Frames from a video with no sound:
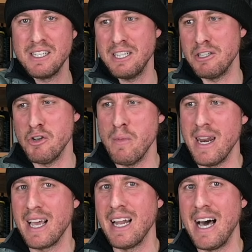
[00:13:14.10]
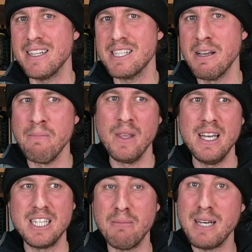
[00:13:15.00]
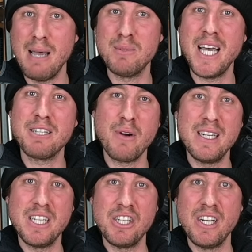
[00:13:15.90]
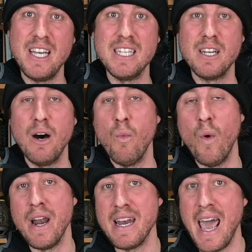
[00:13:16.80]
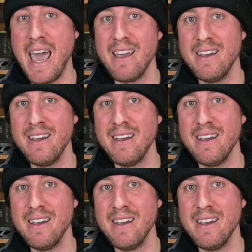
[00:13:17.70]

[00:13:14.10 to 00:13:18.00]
to too many clouds. Sometimes that transition is one day.